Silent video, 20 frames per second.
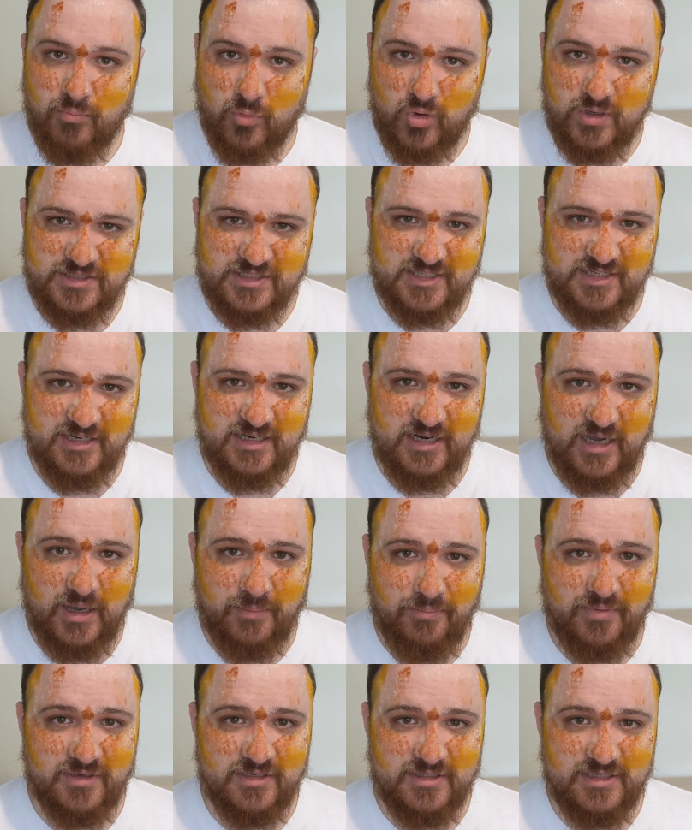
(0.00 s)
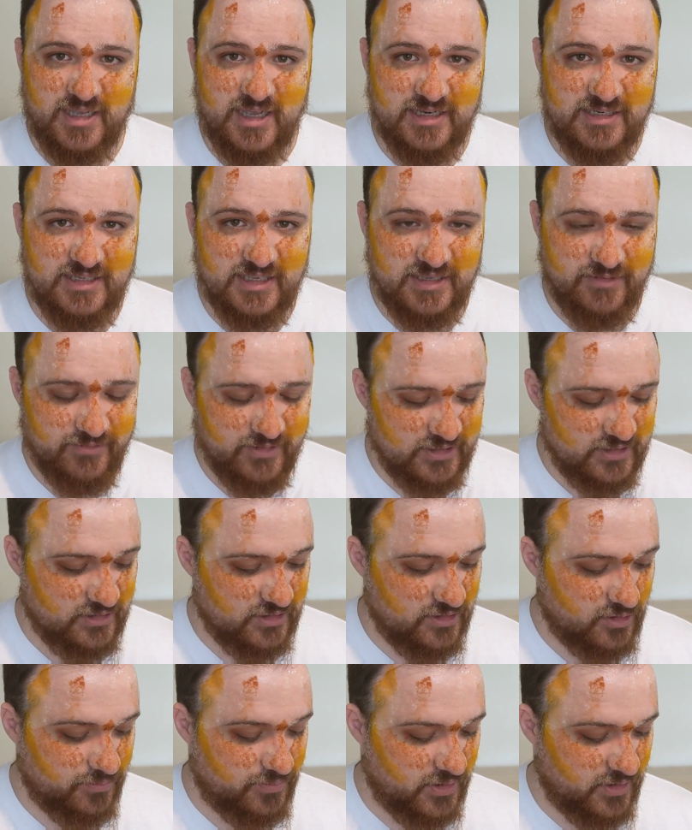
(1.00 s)
moisten it up and give it a
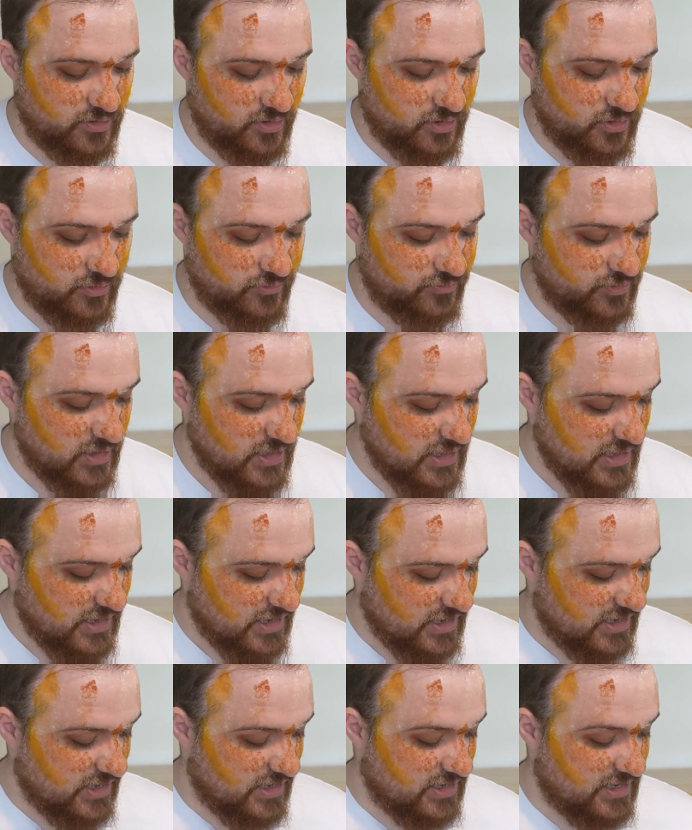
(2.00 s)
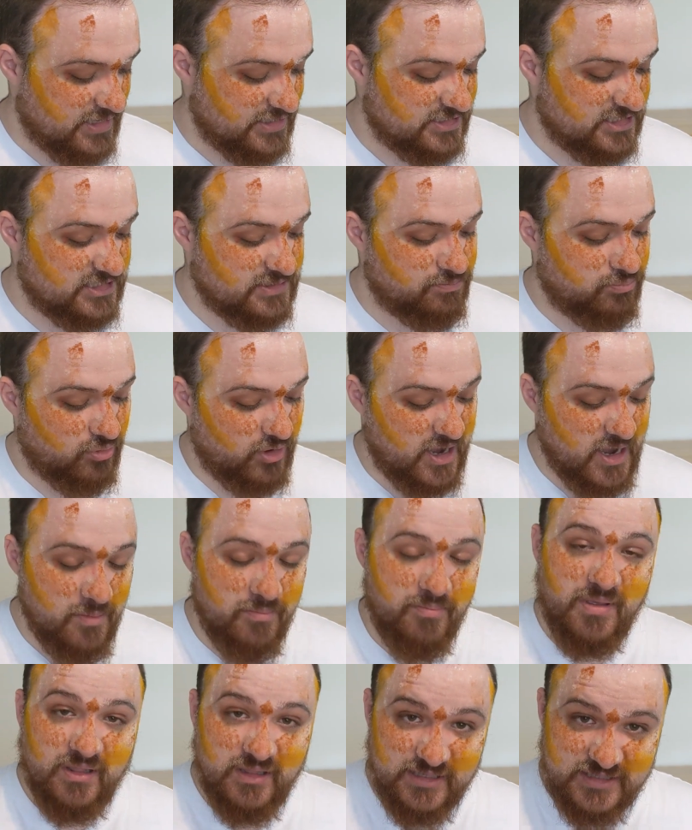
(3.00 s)
little bit of
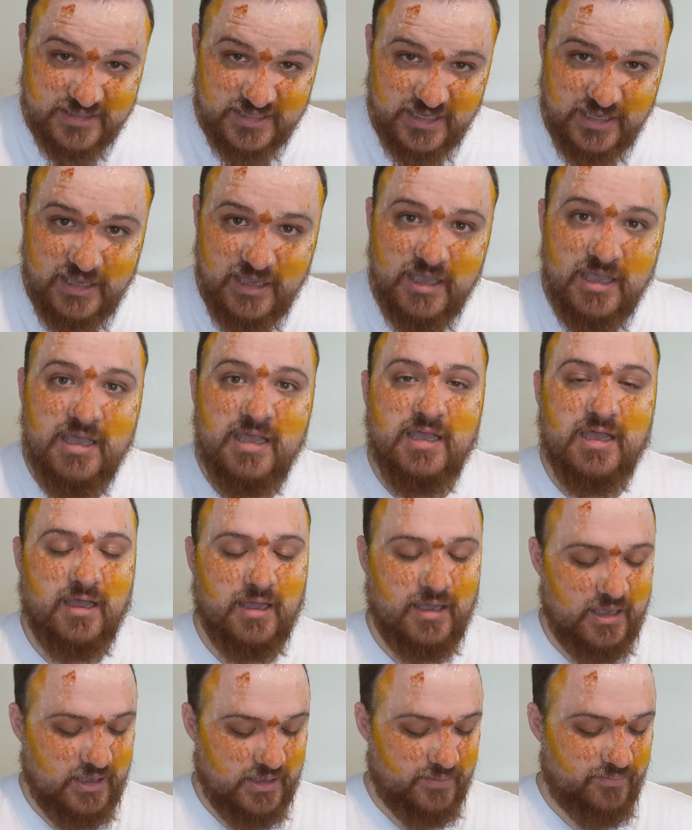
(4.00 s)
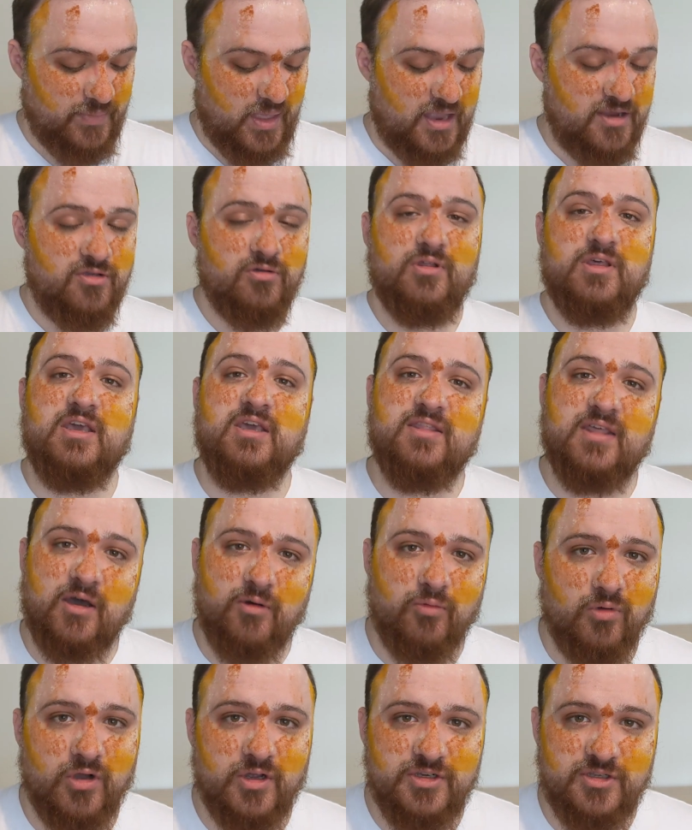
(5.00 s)
spreadability. And you'll hear
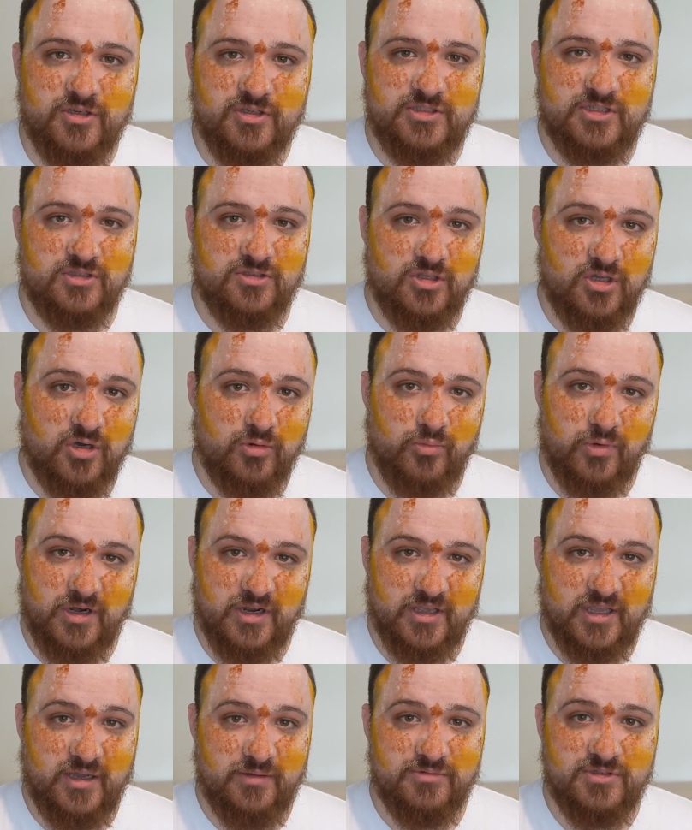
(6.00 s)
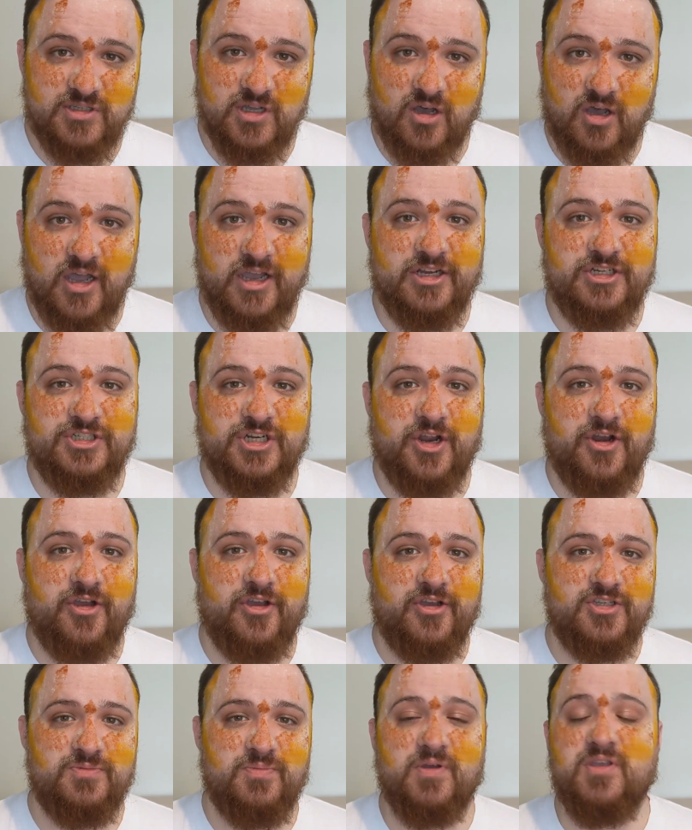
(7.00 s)
that word used a lot when it comes to
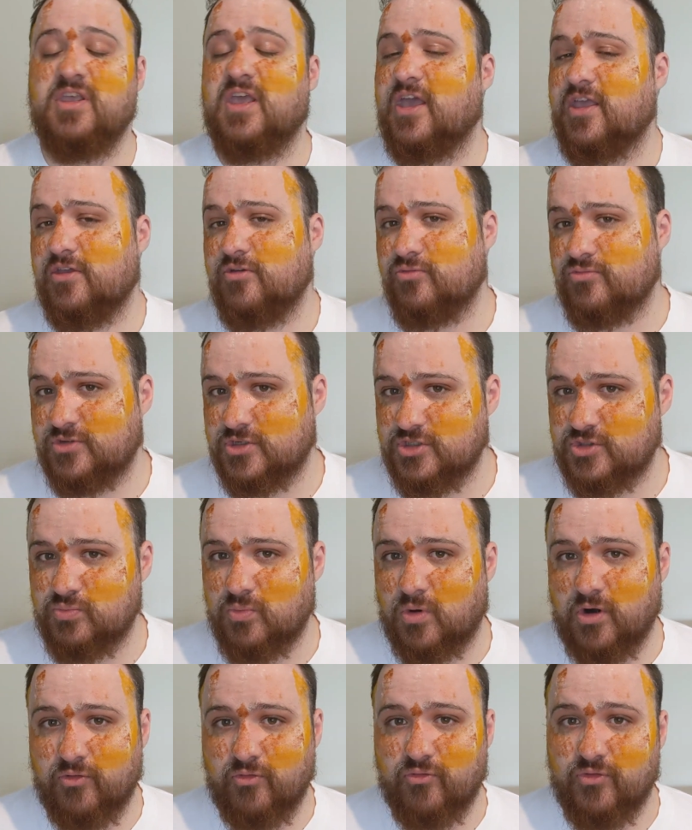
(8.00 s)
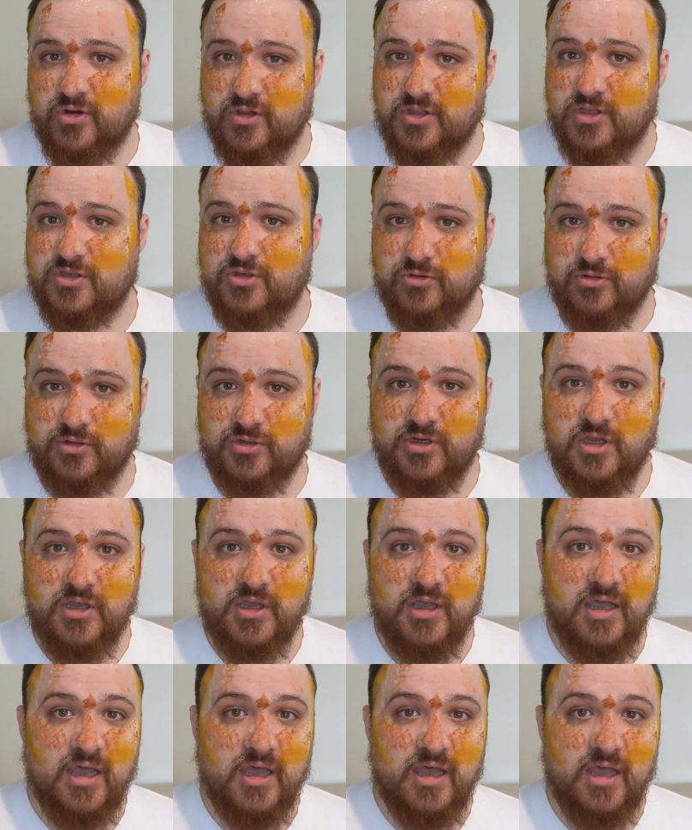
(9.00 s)
eyeshadows, but yeah, you just want a really good